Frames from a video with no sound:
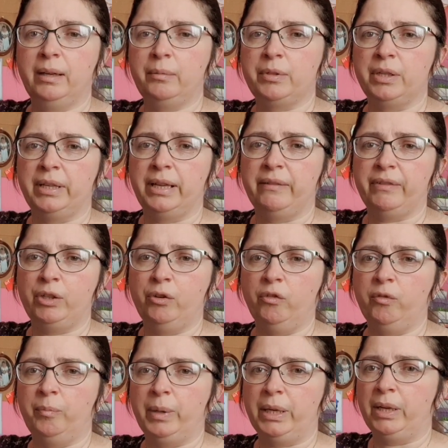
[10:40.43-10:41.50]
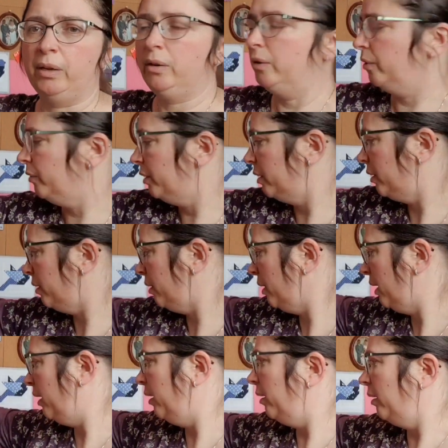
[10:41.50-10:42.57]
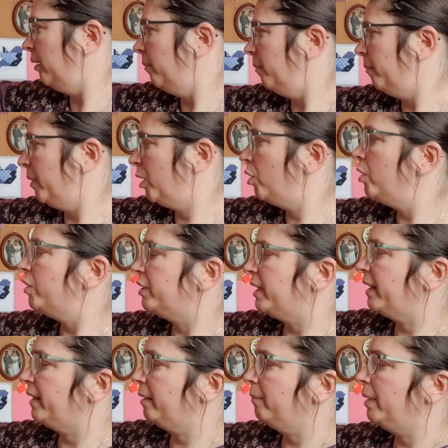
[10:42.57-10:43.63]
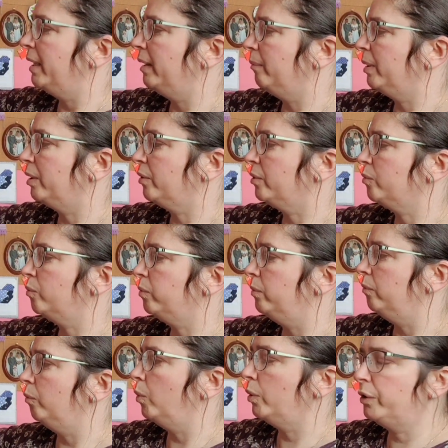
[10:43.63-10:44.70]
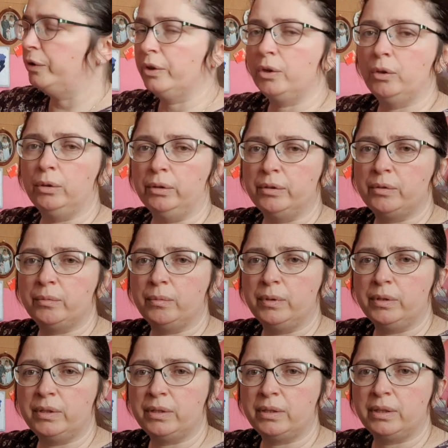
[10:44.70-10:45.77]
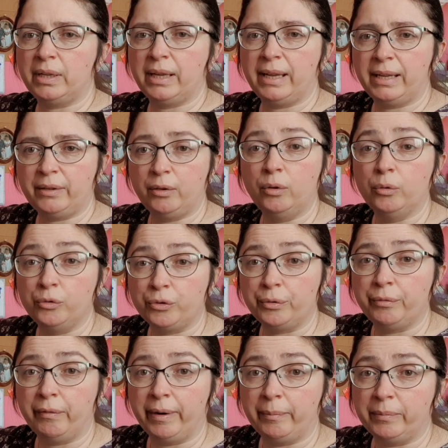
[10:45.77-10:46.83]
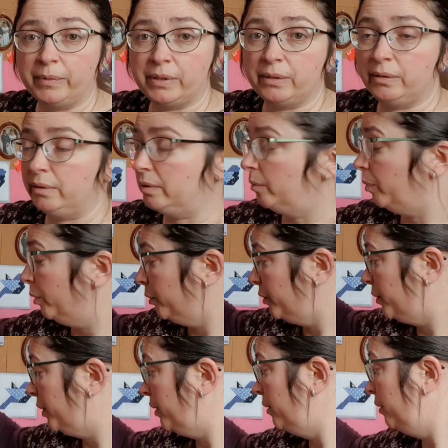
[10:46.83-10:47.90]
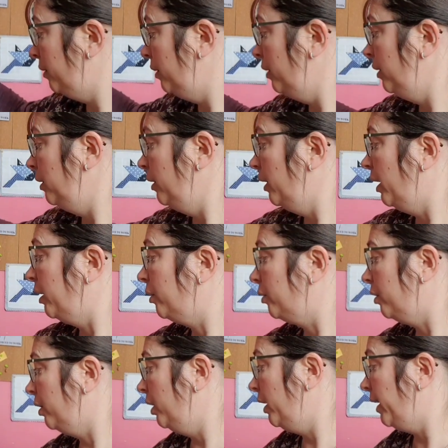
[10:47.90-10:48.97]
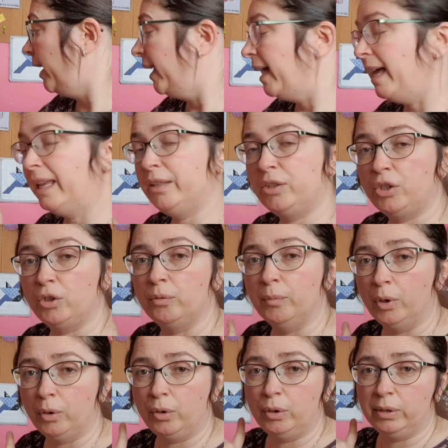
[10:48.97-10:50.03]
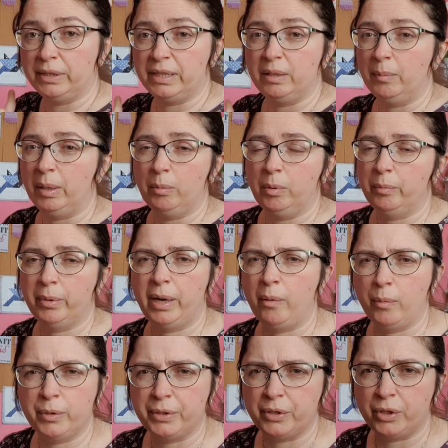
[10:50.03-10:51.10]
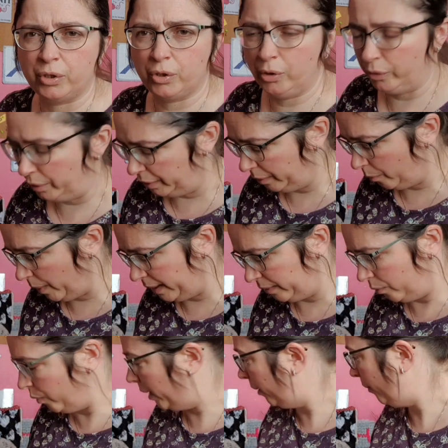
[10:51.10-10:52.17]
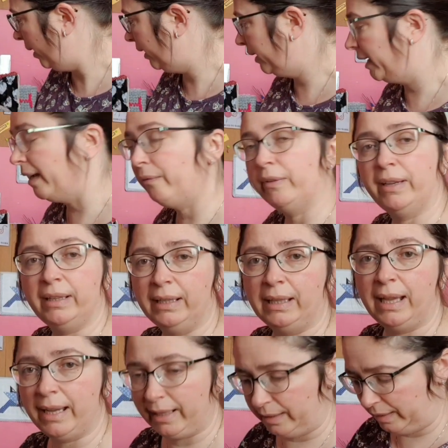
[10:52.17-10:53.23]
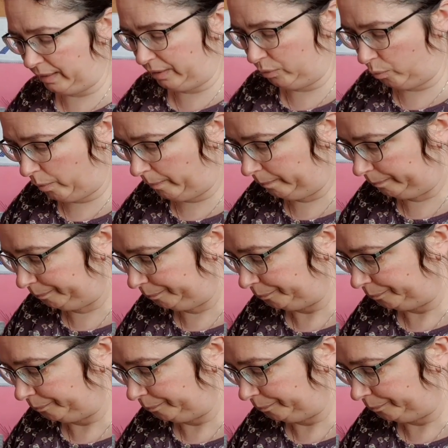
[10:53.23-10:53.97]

I was going to have enough because I think mainly because one of the colours was, I had 100 grams as opposed to, I had 2 more colours in the Milburn, but I wasn't so sure that they went quite well, and I really liked this one.